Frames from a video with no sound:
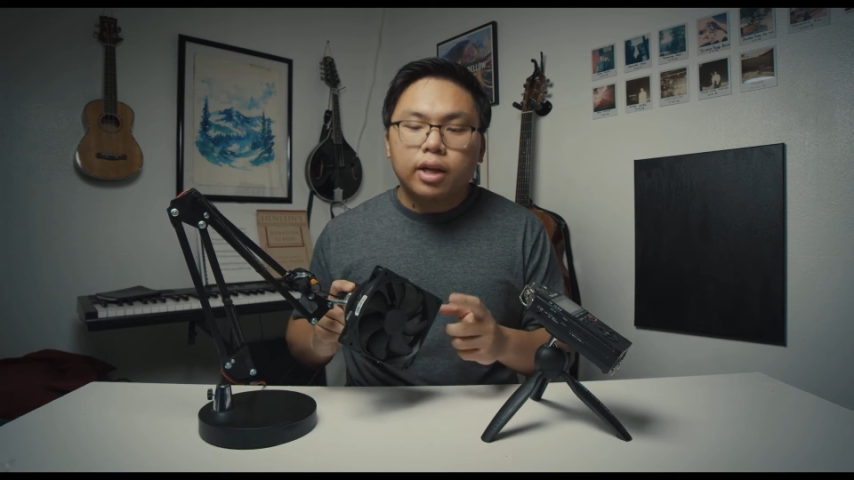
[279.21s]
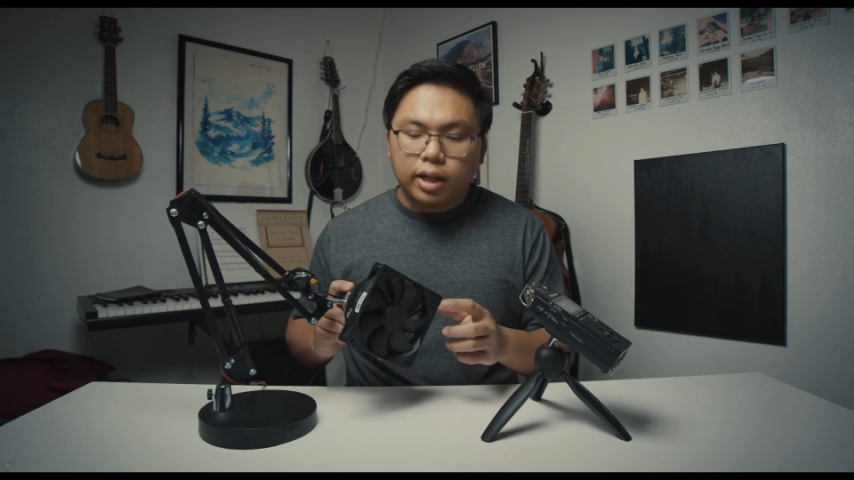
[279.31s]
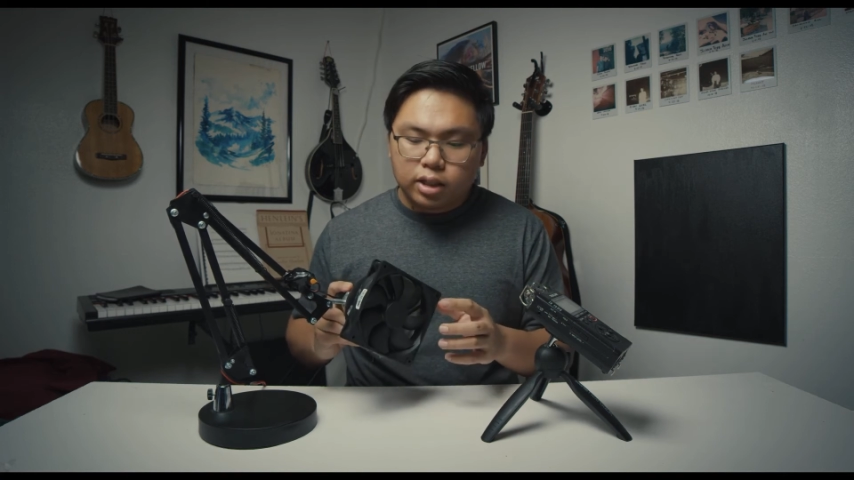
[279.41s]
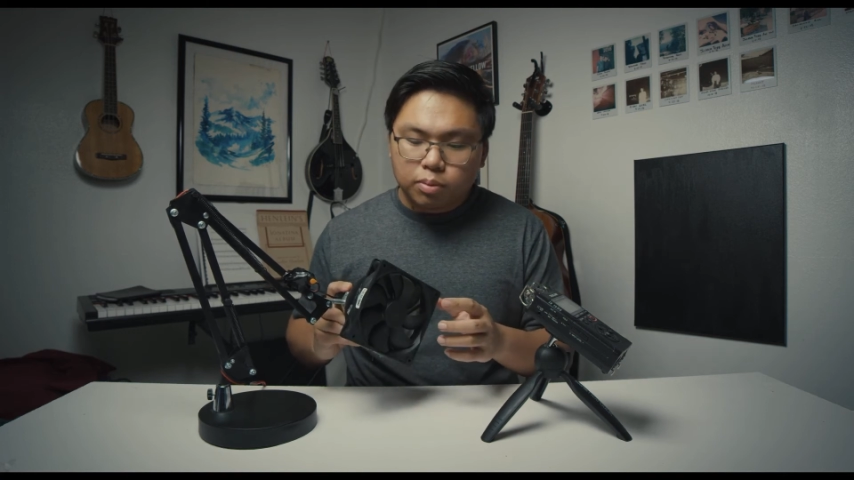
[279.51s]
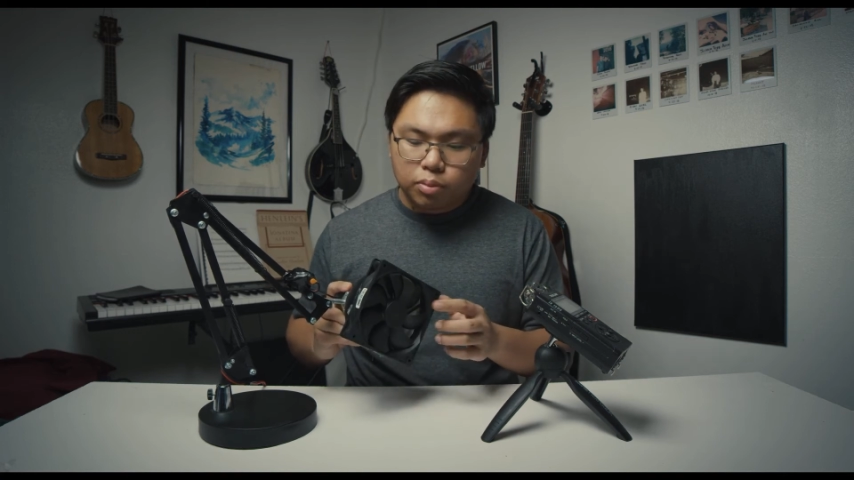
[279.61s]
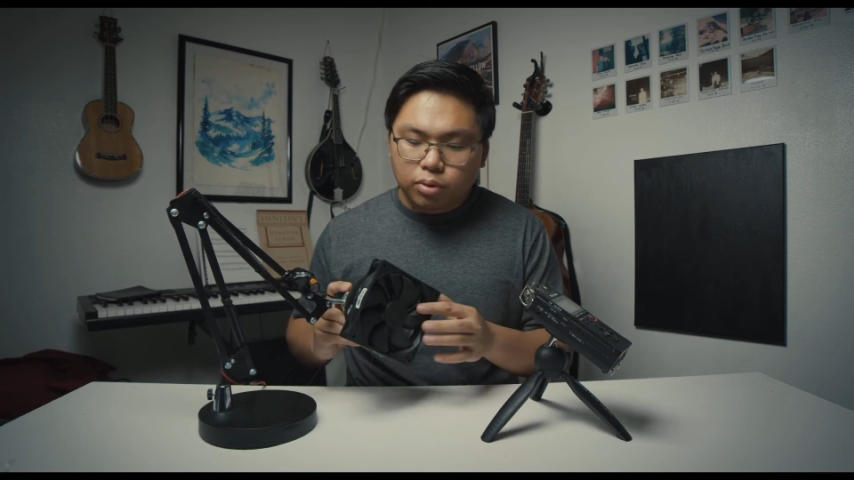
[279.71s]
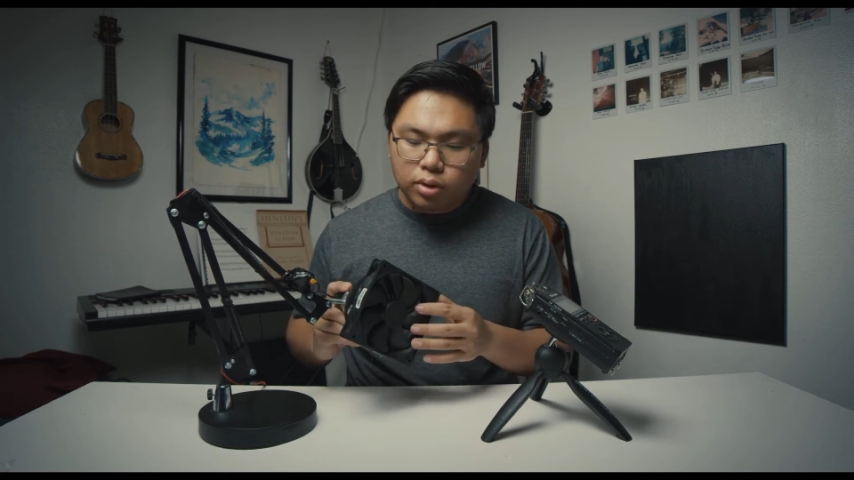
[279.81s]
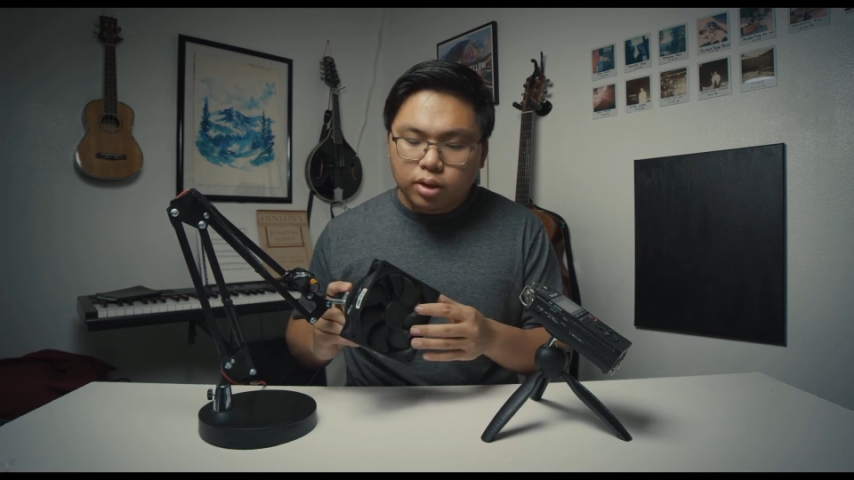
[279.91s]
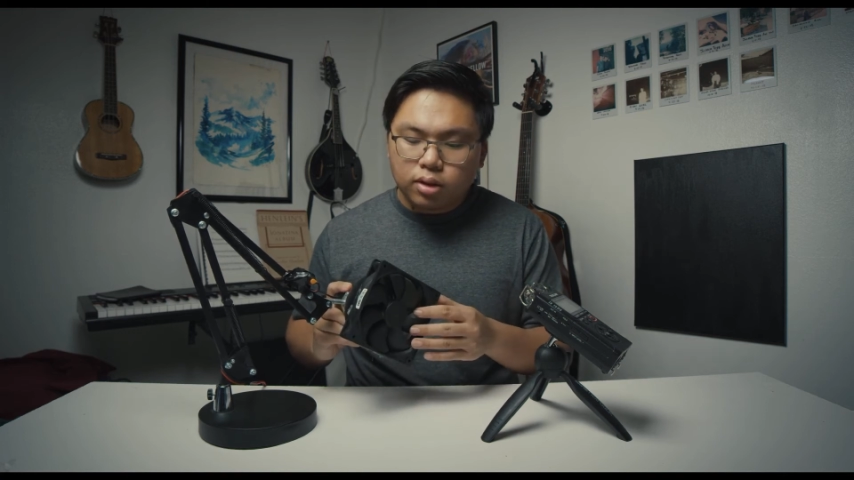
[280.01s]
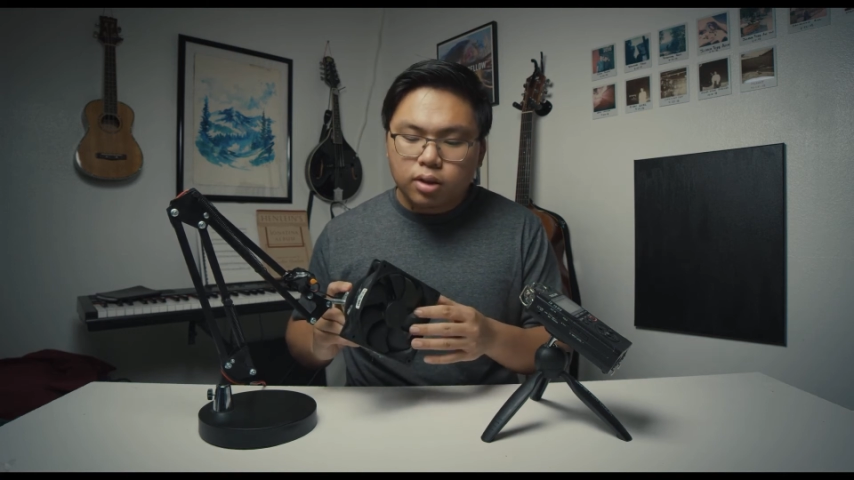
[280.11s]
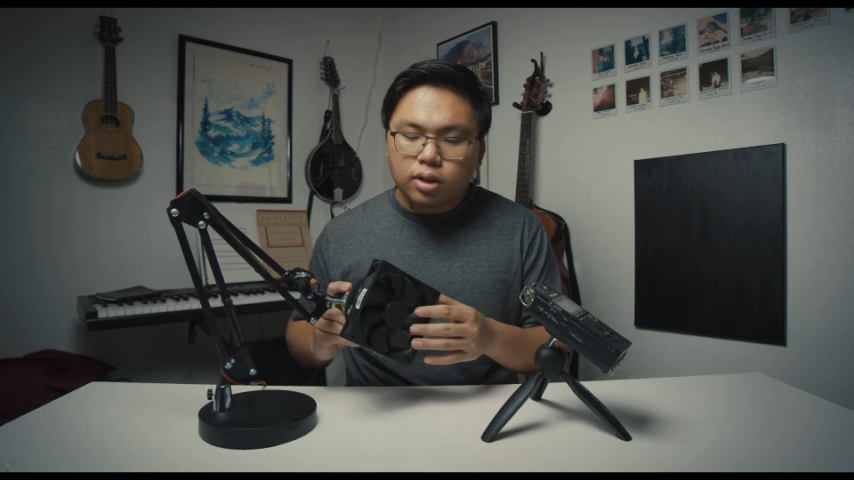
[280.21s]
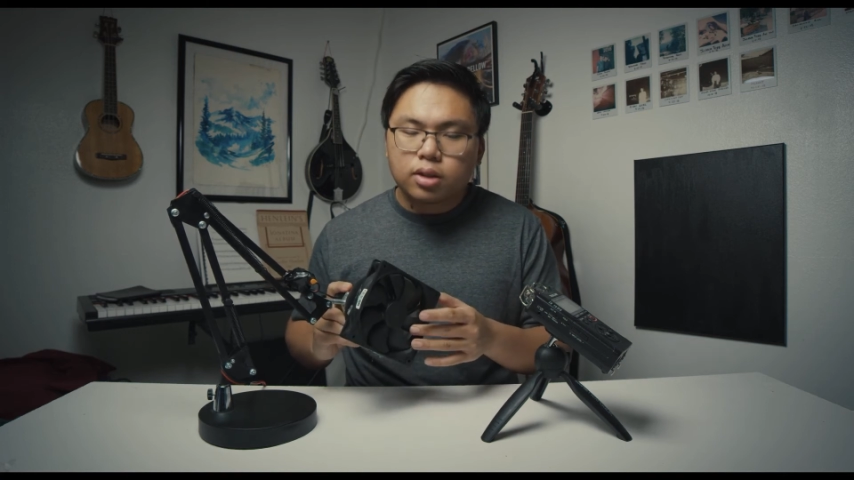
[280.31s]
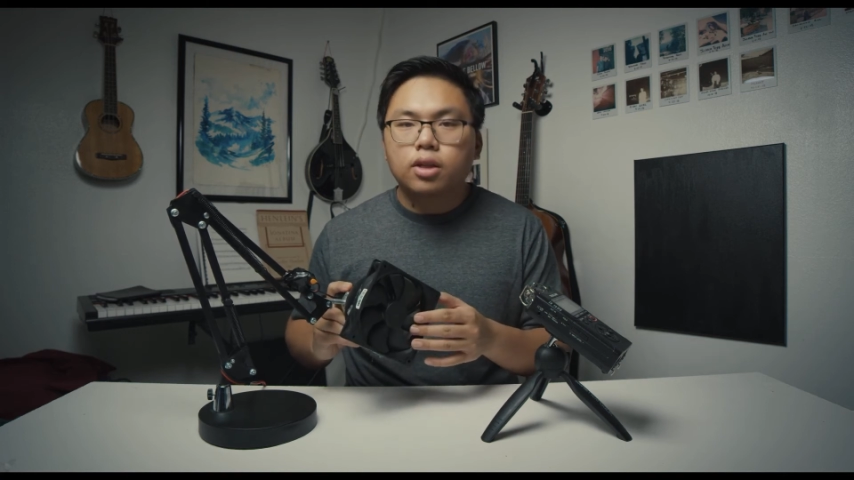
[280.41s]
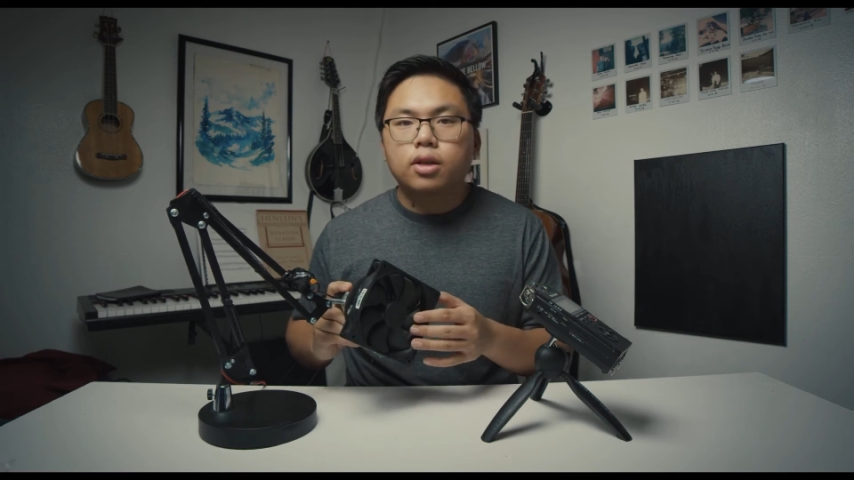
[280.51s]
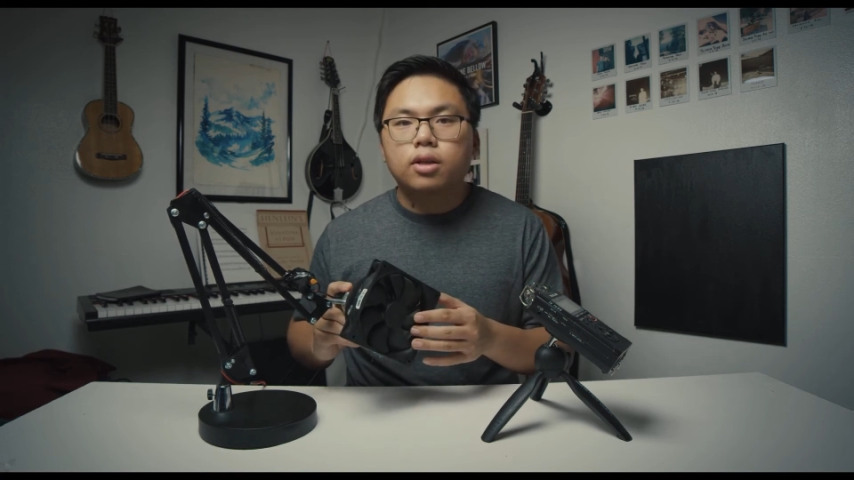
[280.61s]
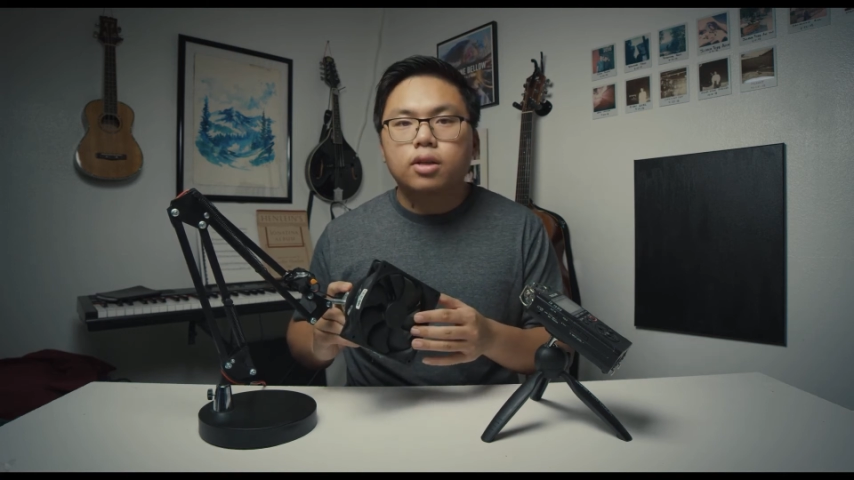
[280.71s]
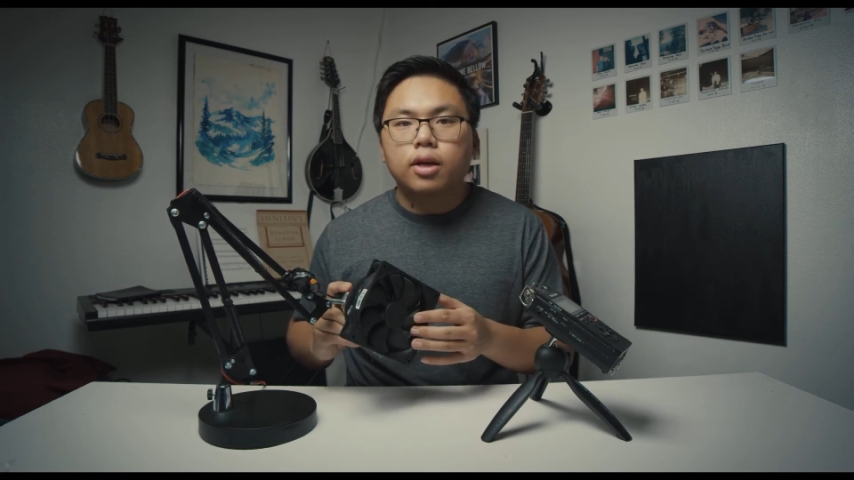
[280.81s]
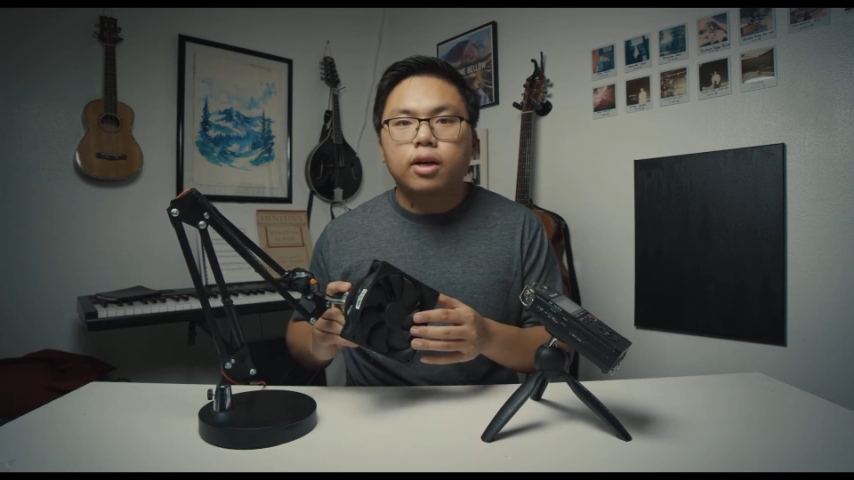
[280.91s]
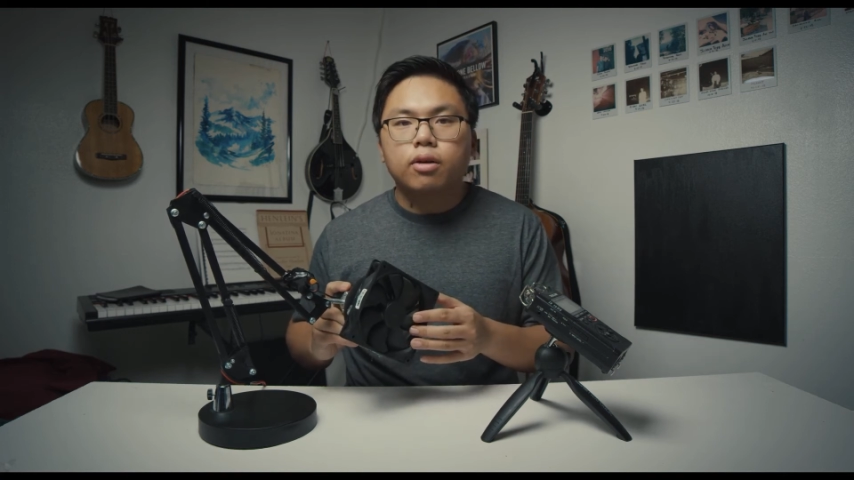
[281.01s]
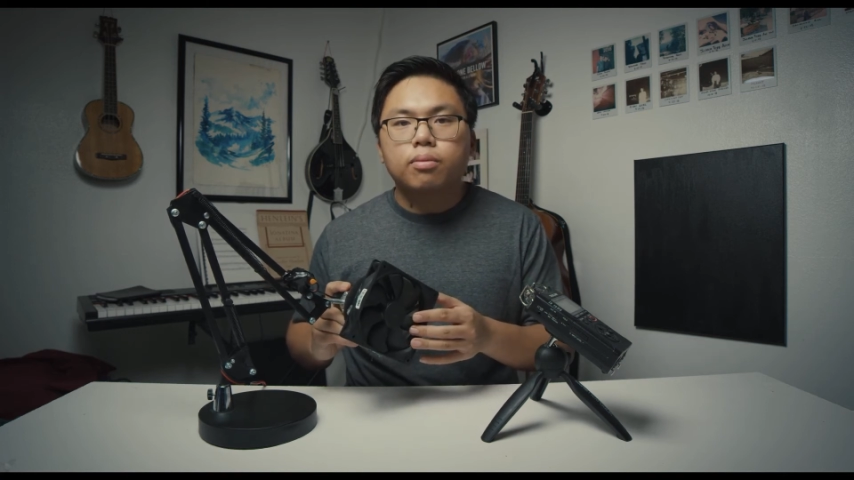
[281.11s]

it's pretty good at sucking in air,